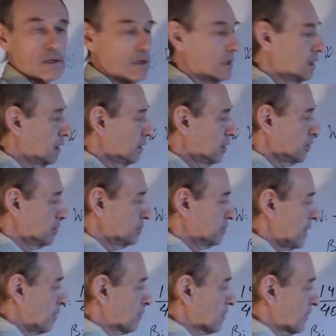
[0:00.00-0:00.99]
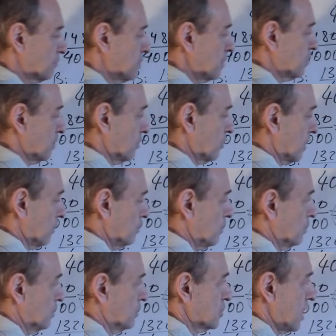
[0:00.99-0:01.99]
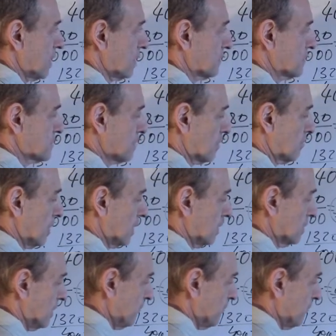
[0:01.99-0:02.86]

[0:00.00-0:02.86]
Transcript: uh, number of people which I have surveyed